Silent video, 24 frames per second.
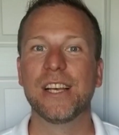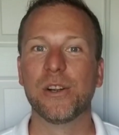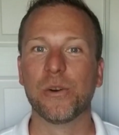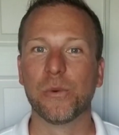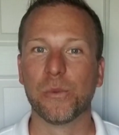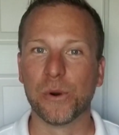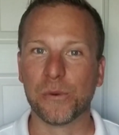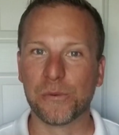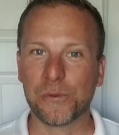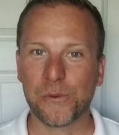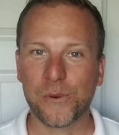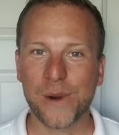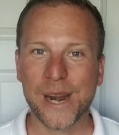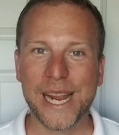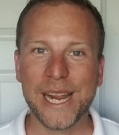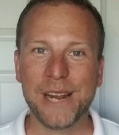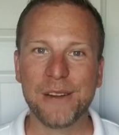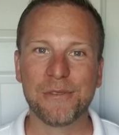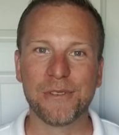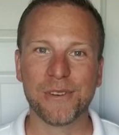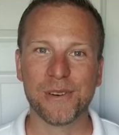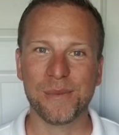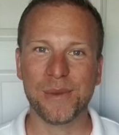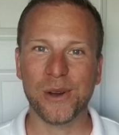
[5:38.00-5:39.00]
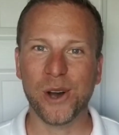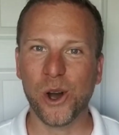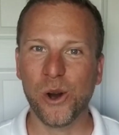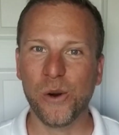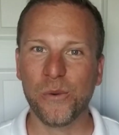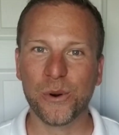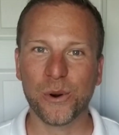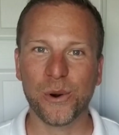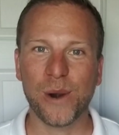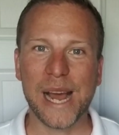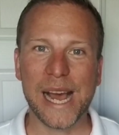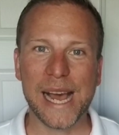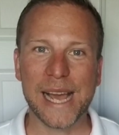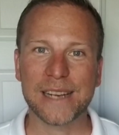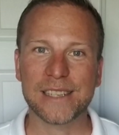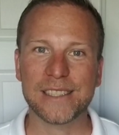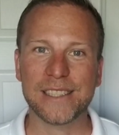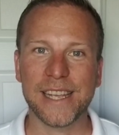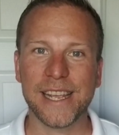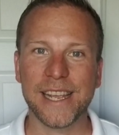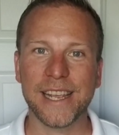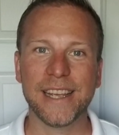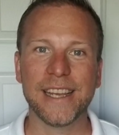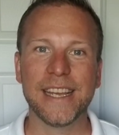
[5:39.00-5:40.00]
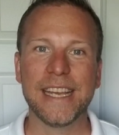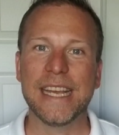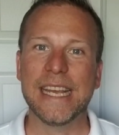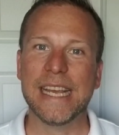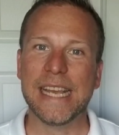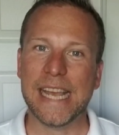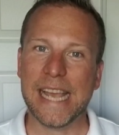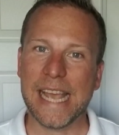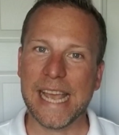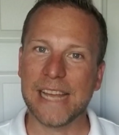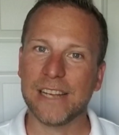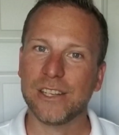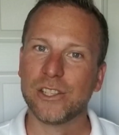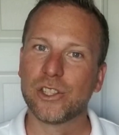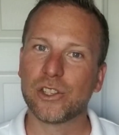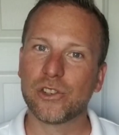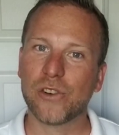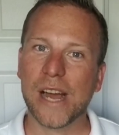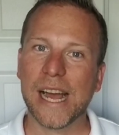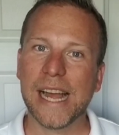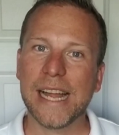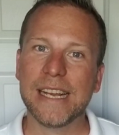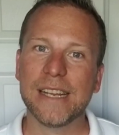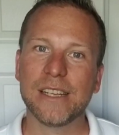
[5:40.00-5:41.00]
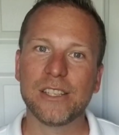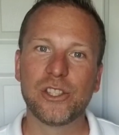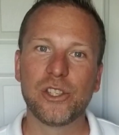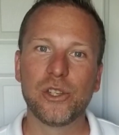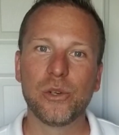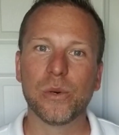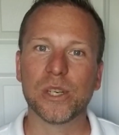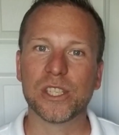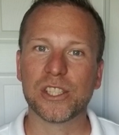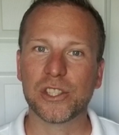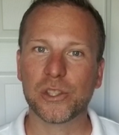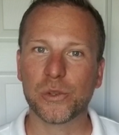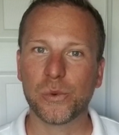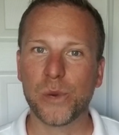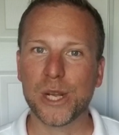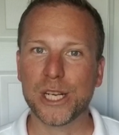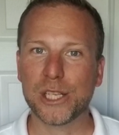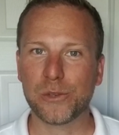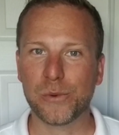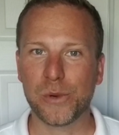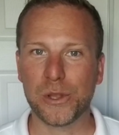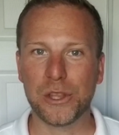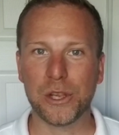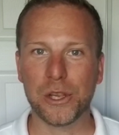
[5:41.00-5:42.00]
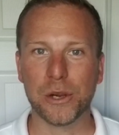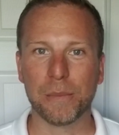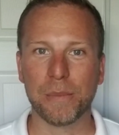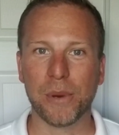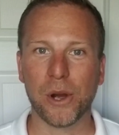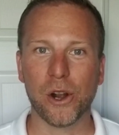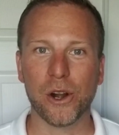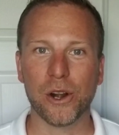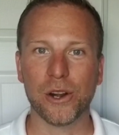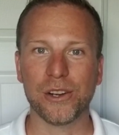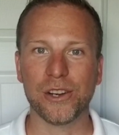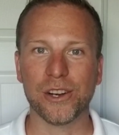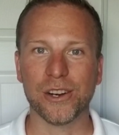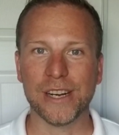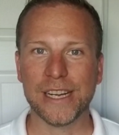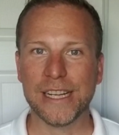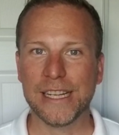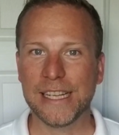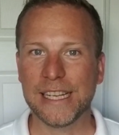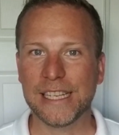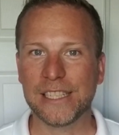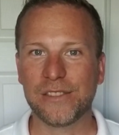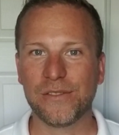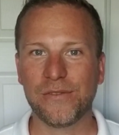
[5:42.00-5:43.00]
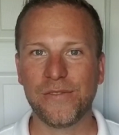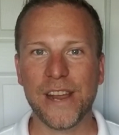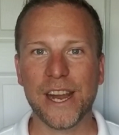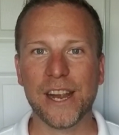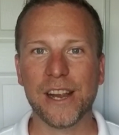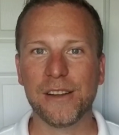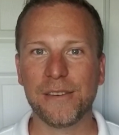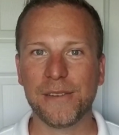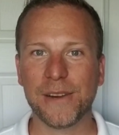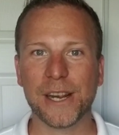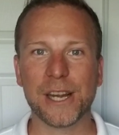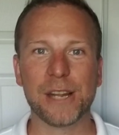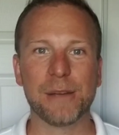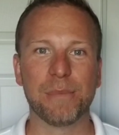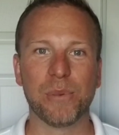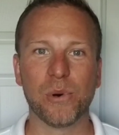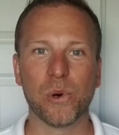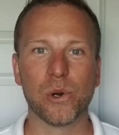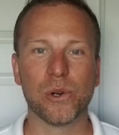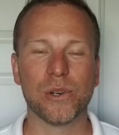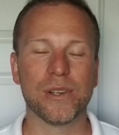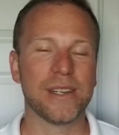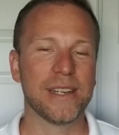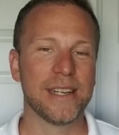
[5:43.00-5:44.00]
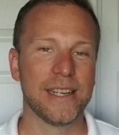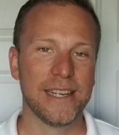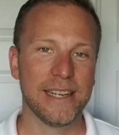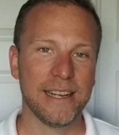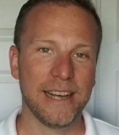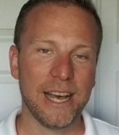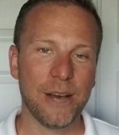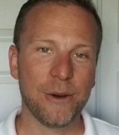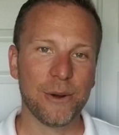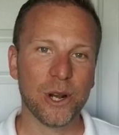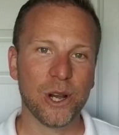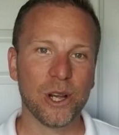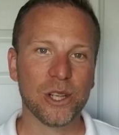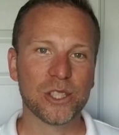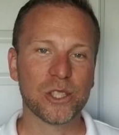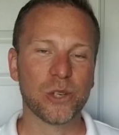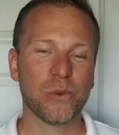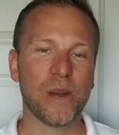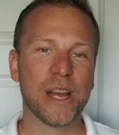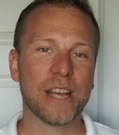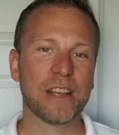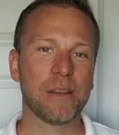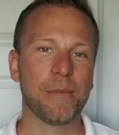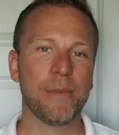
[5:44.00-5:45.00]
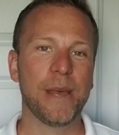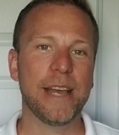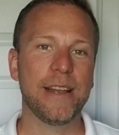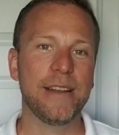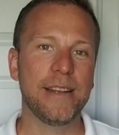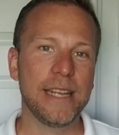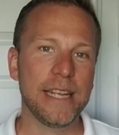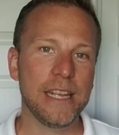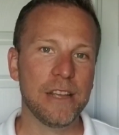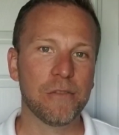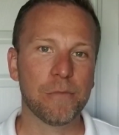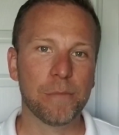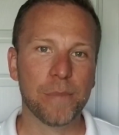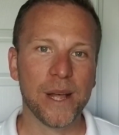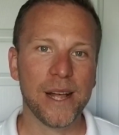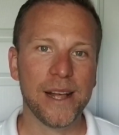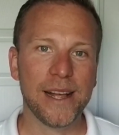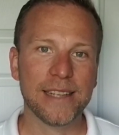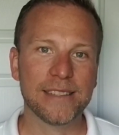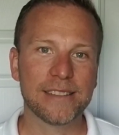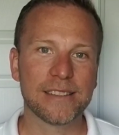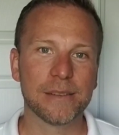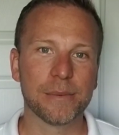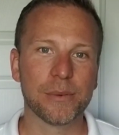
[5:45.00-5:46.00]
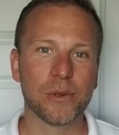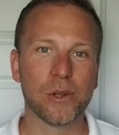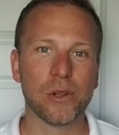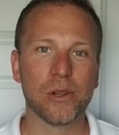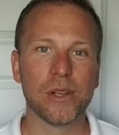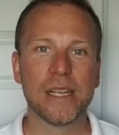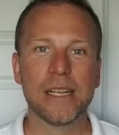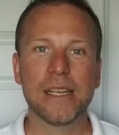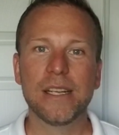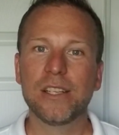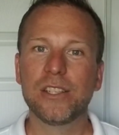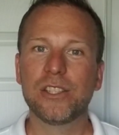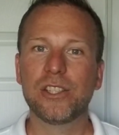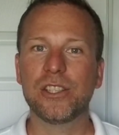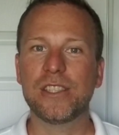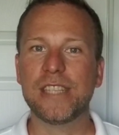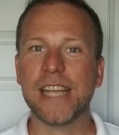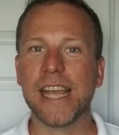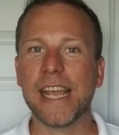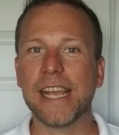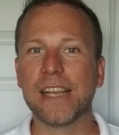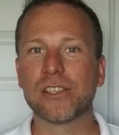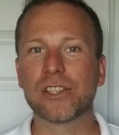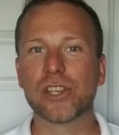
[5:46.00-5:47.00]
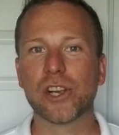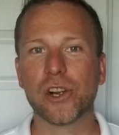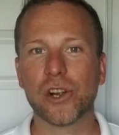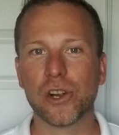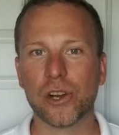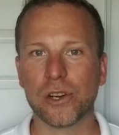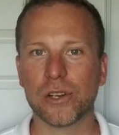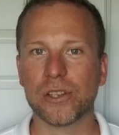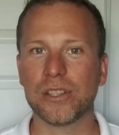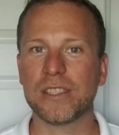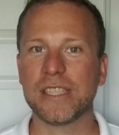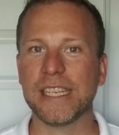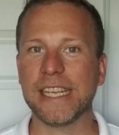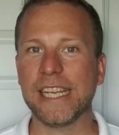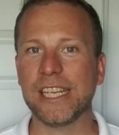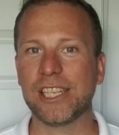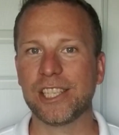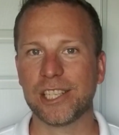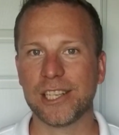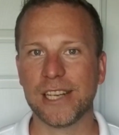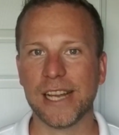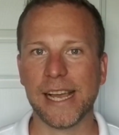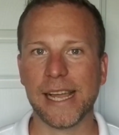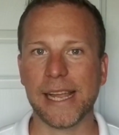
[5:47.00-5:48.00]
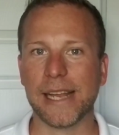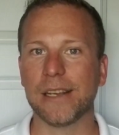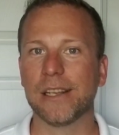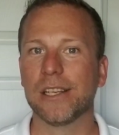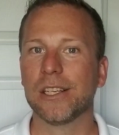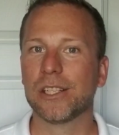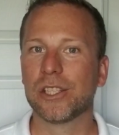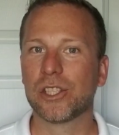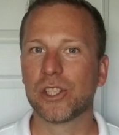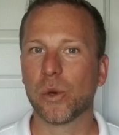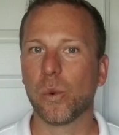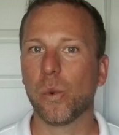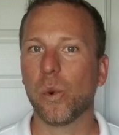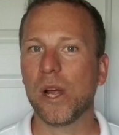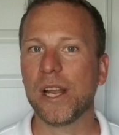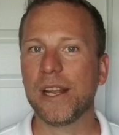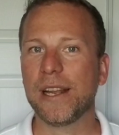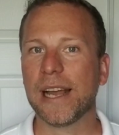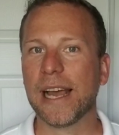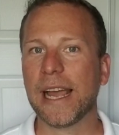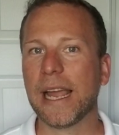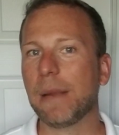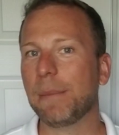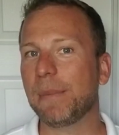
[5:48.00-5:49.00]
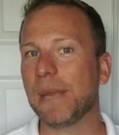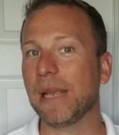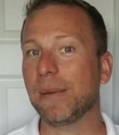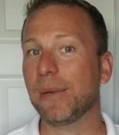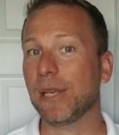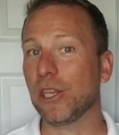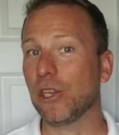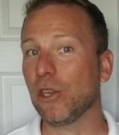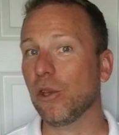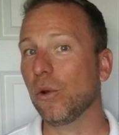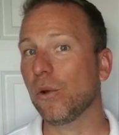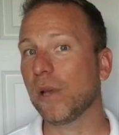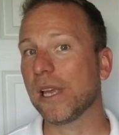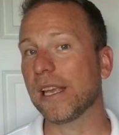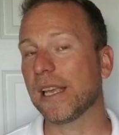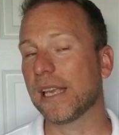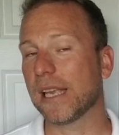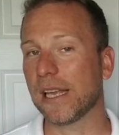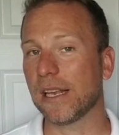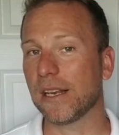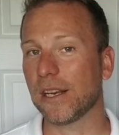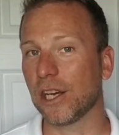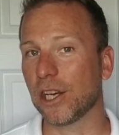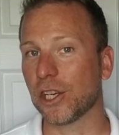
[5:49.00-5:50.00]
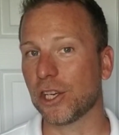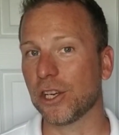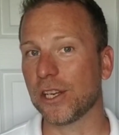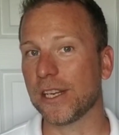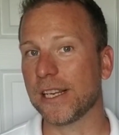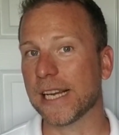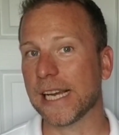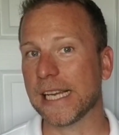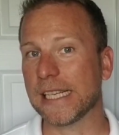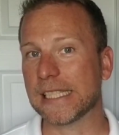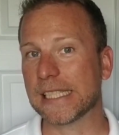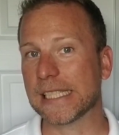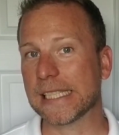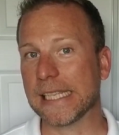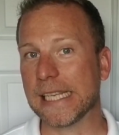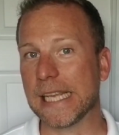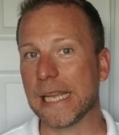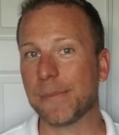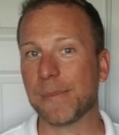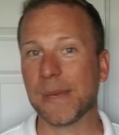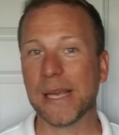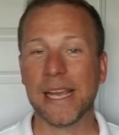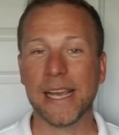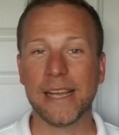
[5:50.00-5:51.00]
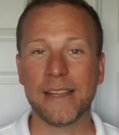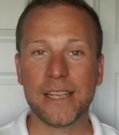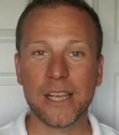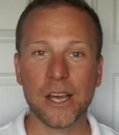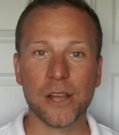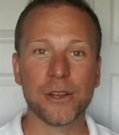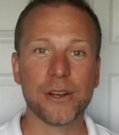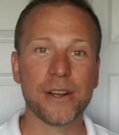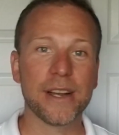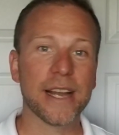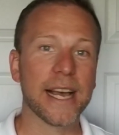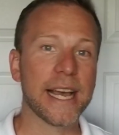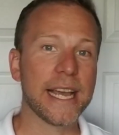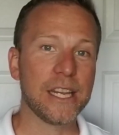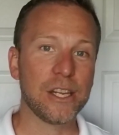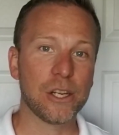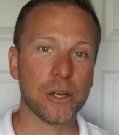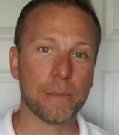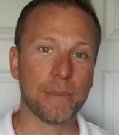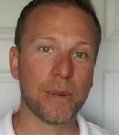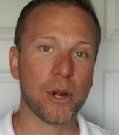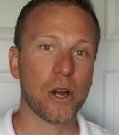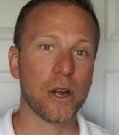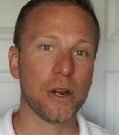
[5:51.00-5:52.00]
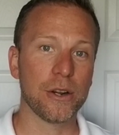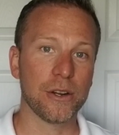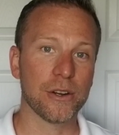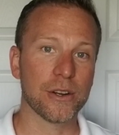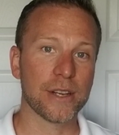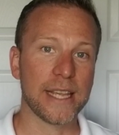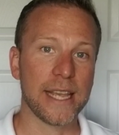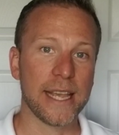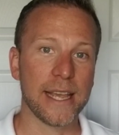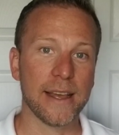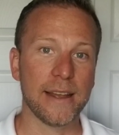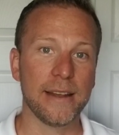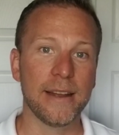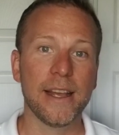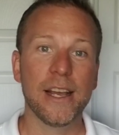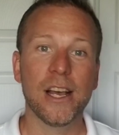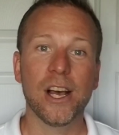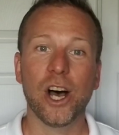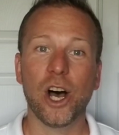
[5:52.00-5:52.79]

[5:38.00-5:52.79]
refrain from overacting and try to do a switch with your partner. It's very, very important. I would also recommend, if possible, to take turns each night. So one night, maybe you can get a good night's sleep, and the other night your partner can.